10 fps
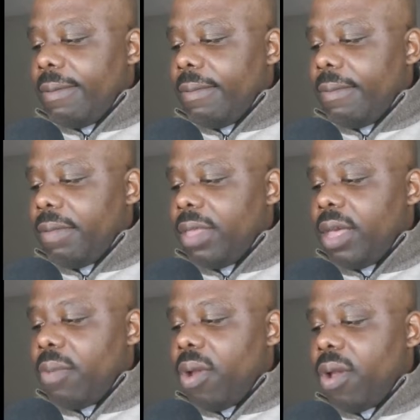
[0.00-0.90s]
the
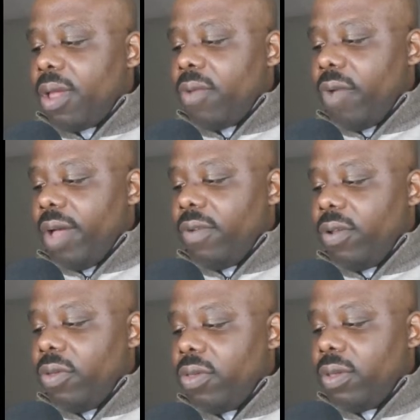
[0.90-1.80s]
American
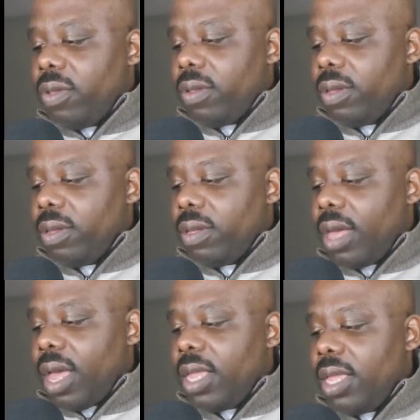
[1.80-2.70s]
Revolution
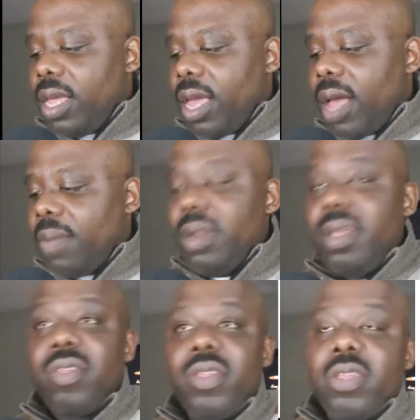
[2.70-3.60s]
and the
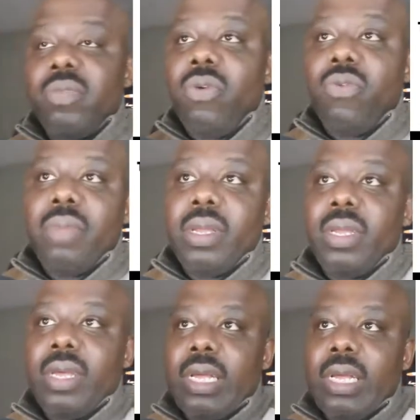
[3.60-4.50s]
abolitionist movement.
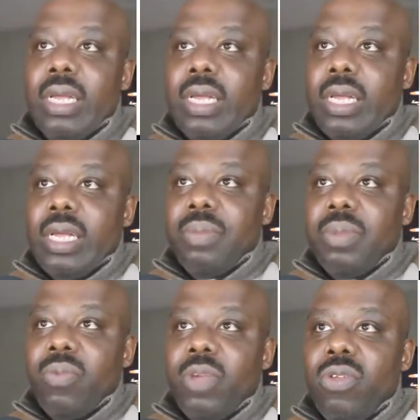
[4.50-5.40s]

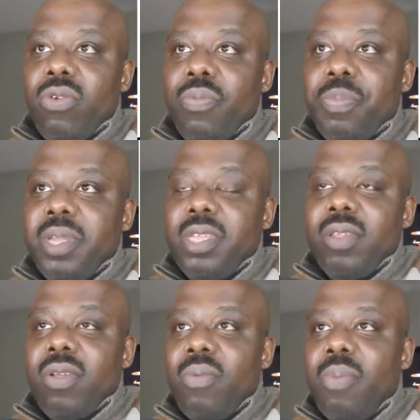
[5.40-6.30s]
But when you put
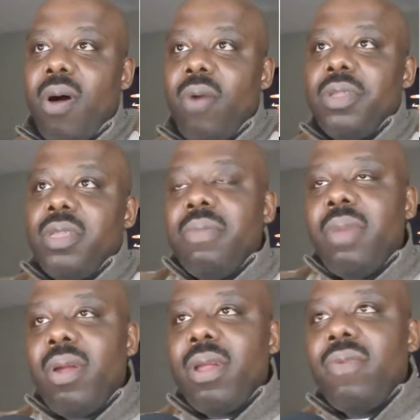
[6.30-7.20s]
this on par with the
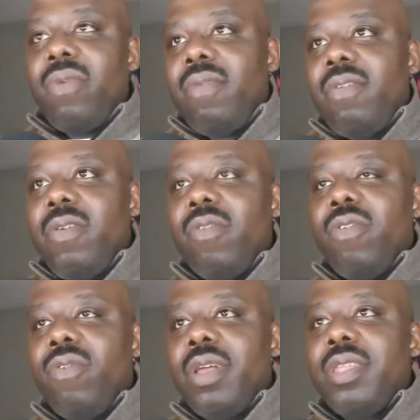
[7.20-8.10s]
American Revolution,
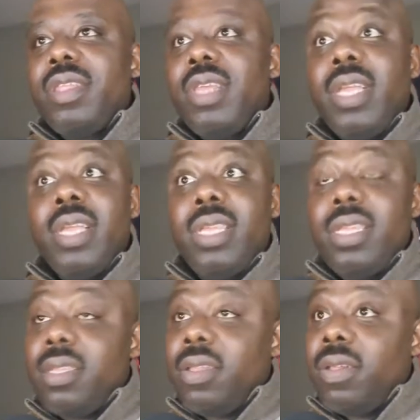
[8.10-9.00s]
you understand that
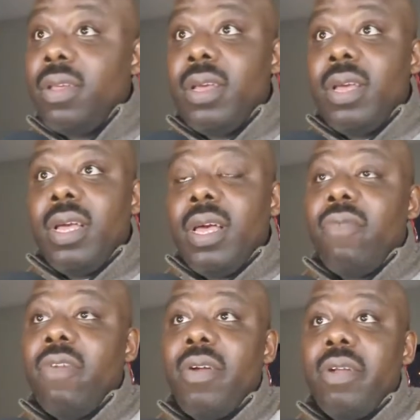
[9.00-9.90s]
this is a
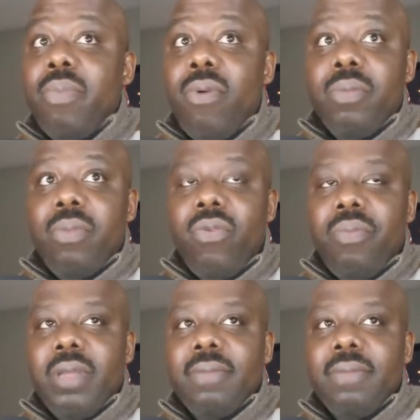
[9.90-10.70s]
very important movement.